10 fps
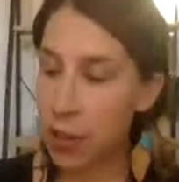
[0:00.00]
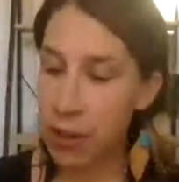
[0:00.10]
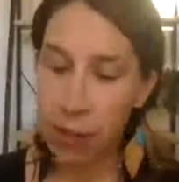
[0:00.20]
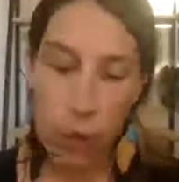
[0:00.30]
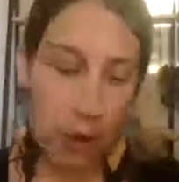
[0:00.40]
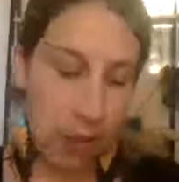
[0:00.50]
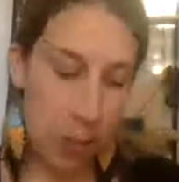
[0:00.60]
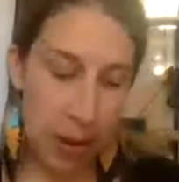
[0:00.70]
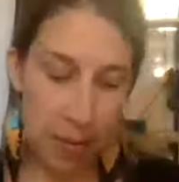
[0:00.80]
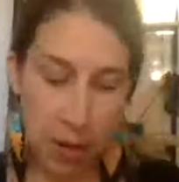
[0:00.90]
of course,
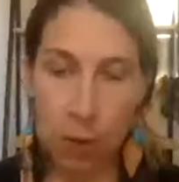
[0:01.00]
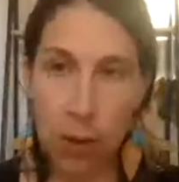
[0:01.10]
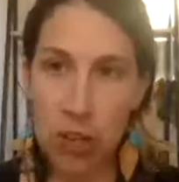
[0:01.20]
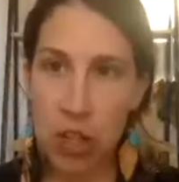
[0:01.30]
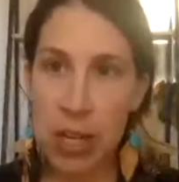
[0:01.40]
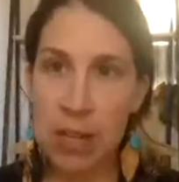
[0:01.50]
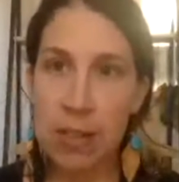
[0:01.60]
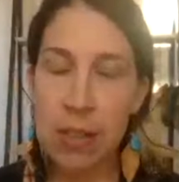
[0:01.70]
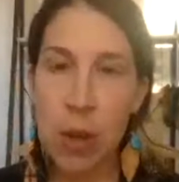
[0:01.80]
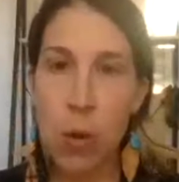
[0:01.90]
but the question
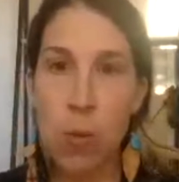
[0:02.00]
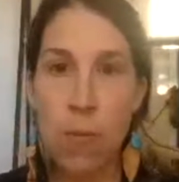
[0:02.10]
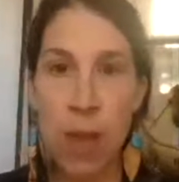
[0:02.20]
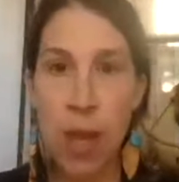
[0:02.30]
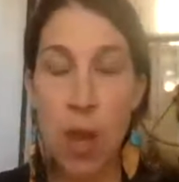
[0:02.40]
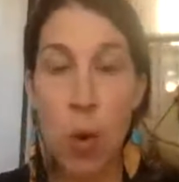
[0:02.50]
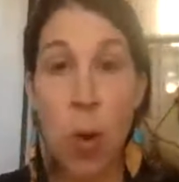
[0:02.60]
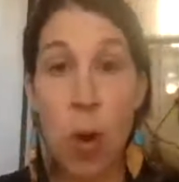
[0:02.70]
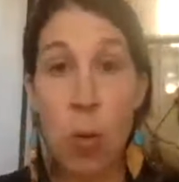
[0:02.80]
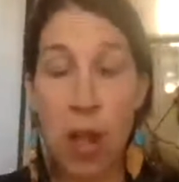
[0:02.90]
is, so
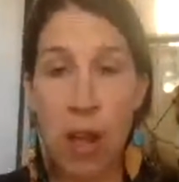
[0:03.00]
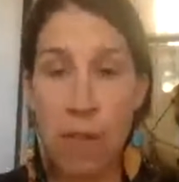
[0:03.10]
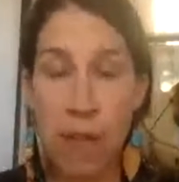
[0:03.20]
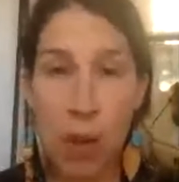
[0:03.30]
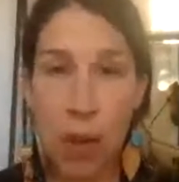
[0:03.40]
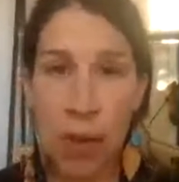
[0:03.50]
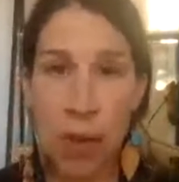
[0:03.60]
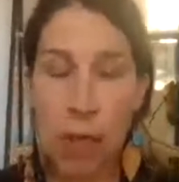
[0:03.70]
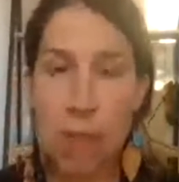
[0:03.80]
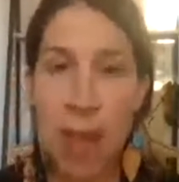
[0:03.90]
what will unfold
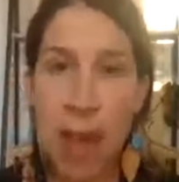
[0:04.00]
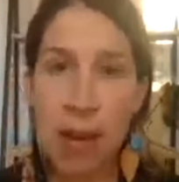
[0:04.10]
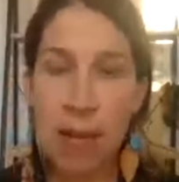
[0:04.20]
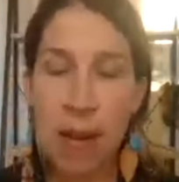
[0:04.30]
from that?